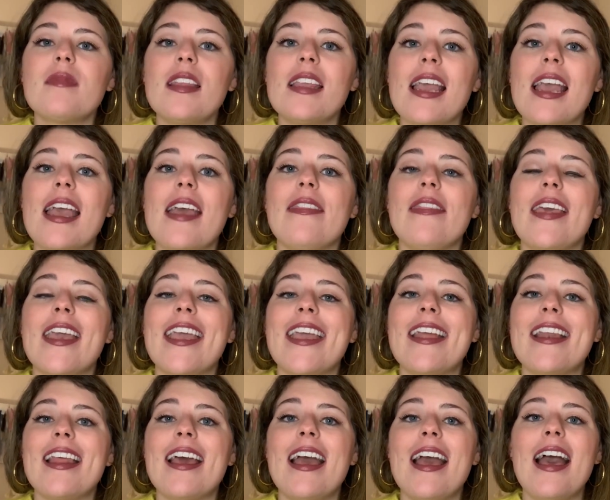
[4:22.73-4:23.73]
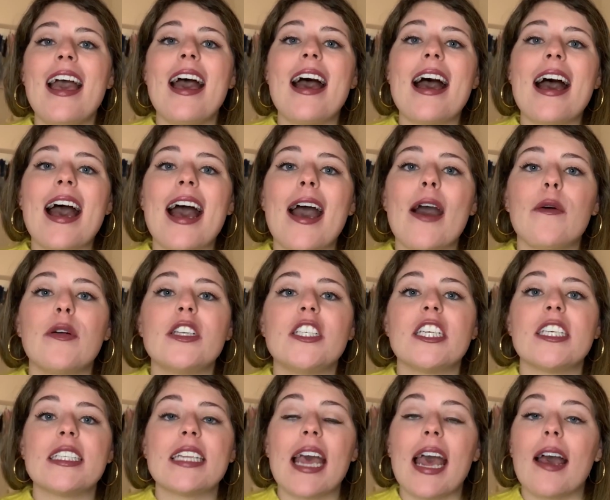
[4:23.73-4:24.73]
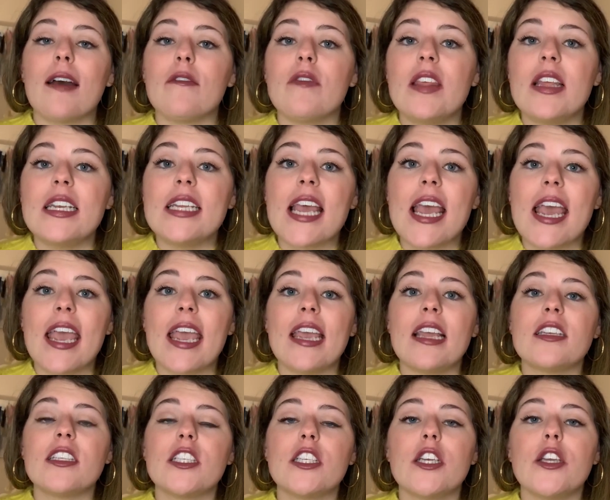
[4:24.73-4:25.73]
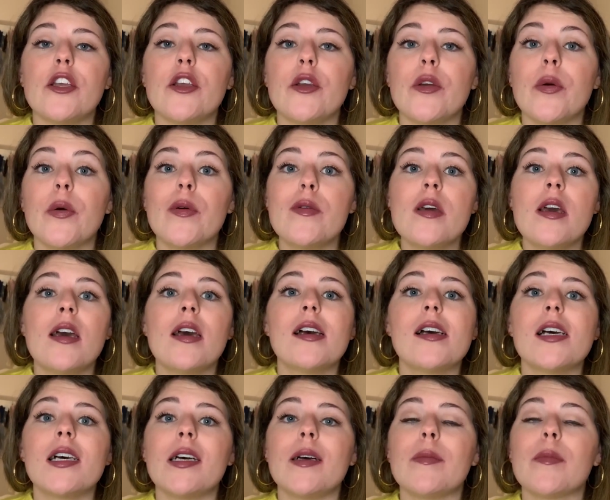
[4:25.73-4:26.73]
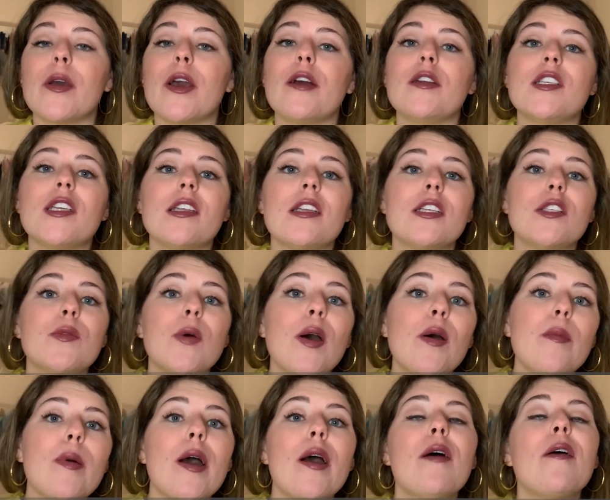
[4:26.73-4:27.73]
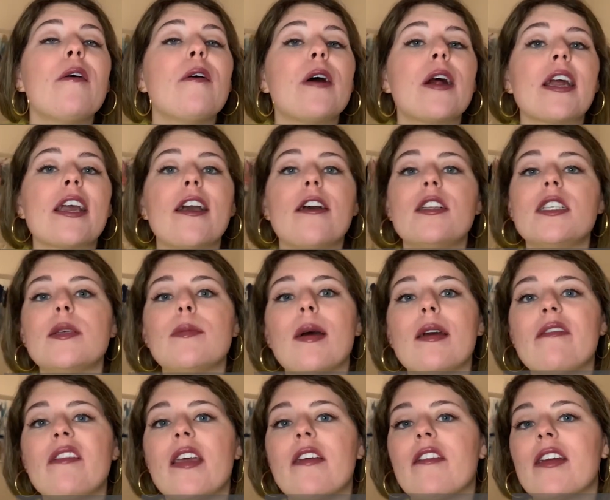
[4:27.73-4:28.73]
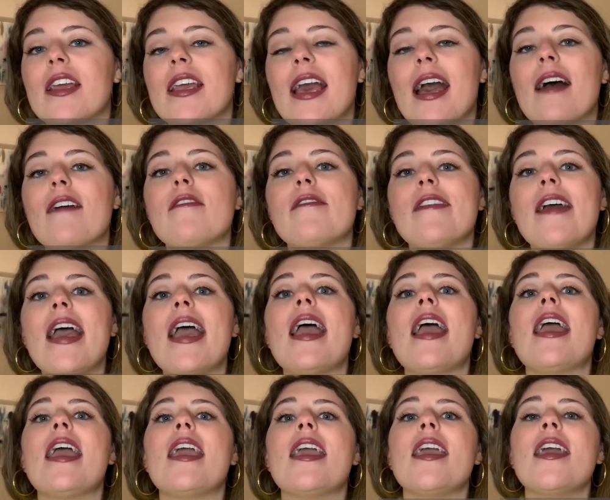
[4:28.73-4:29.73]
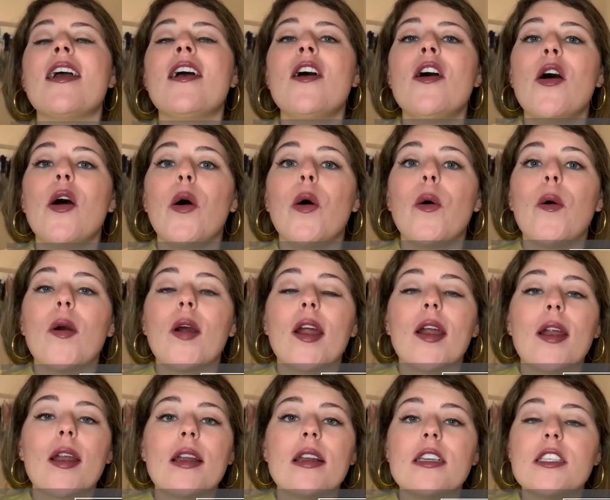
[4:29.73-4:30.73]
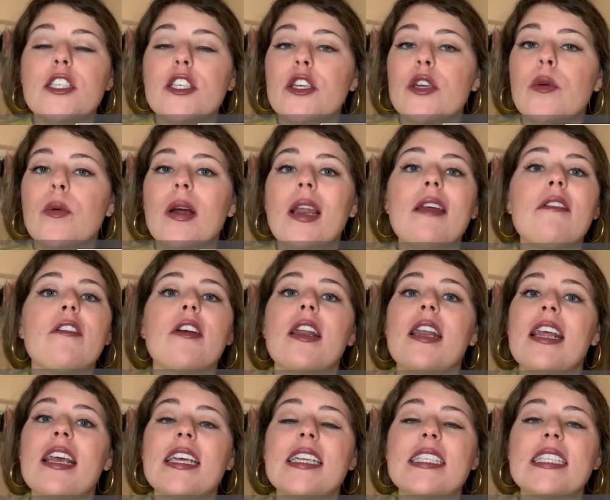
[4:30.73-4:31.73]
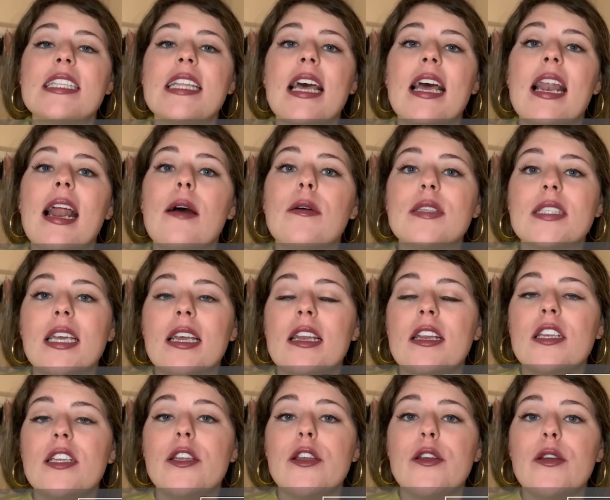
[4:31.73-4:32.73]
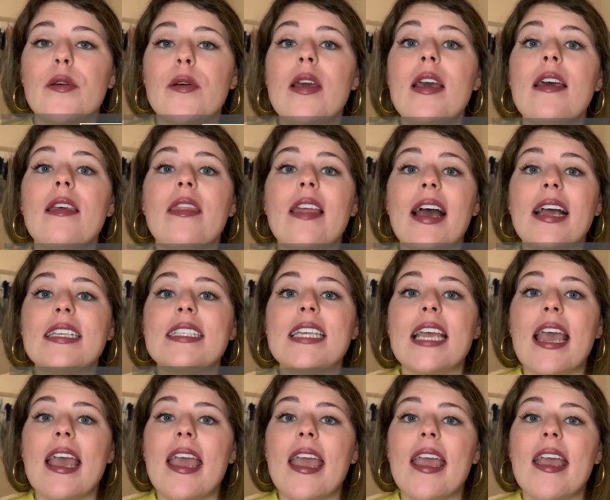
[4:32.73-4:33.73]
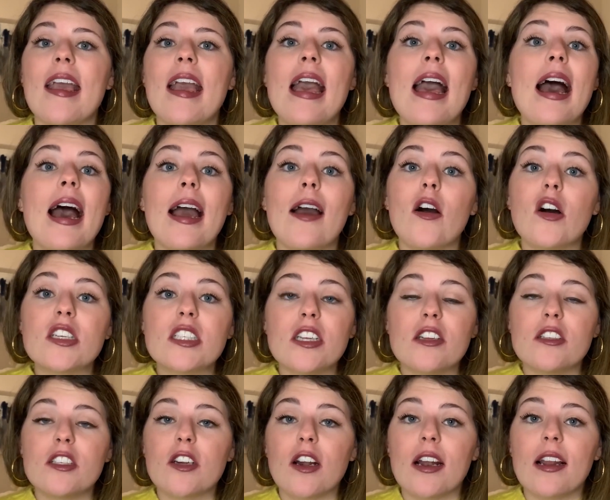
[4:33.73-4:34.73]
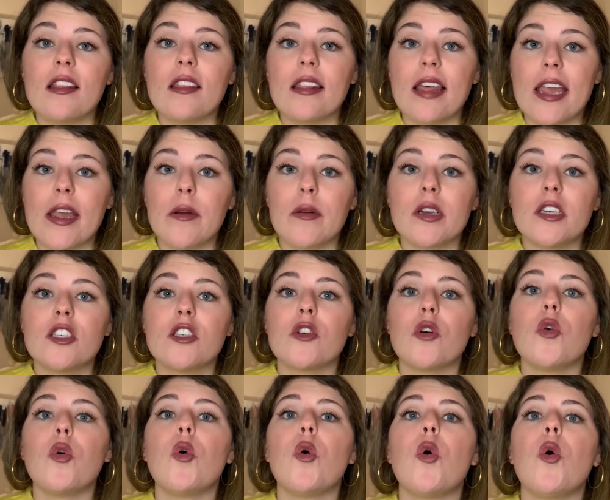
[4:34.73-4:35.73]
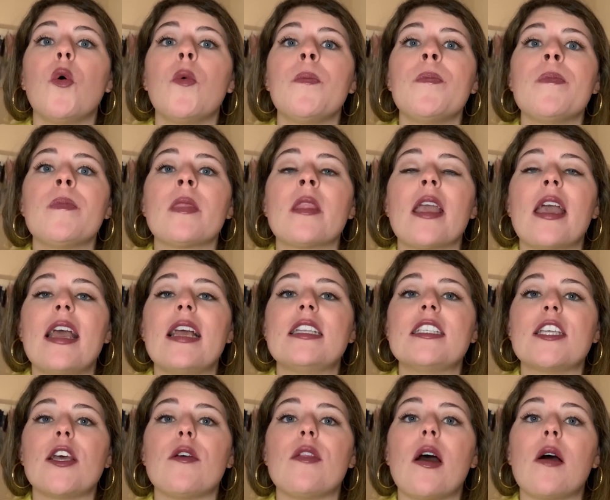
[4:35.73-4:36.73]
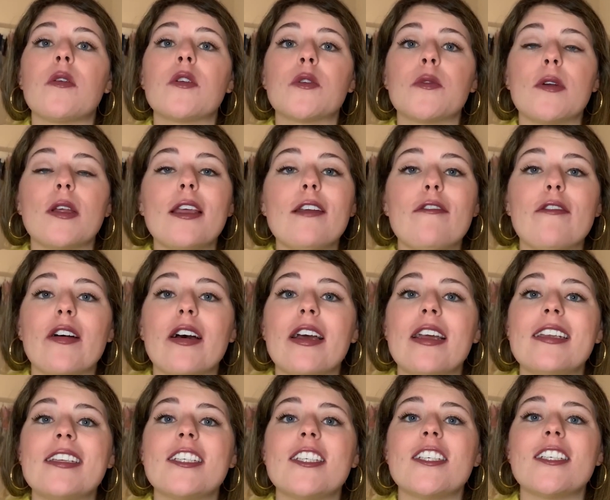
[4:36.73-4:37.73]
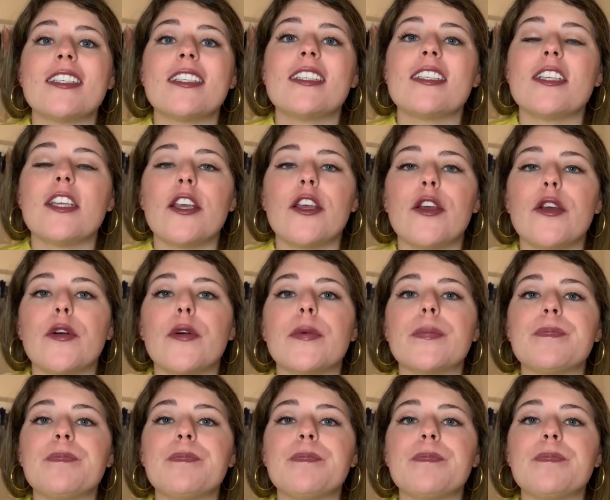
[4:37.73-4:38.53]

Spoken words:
and then I would just have the day to go to the Duomo or go to my favorite cafe or do whatever it is that I was going to do that day. I also started language school, and so that was really fun just to